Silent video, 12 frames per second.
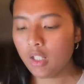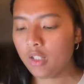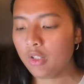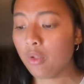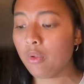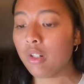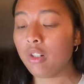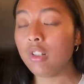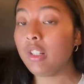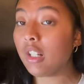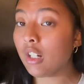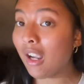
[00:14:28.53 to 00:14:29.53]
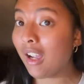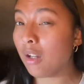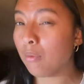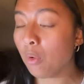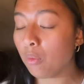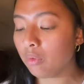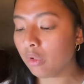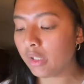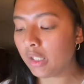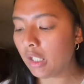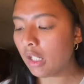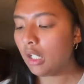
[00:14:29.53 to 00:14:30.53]
so earlier I have
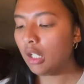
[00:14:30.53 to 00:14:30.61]
only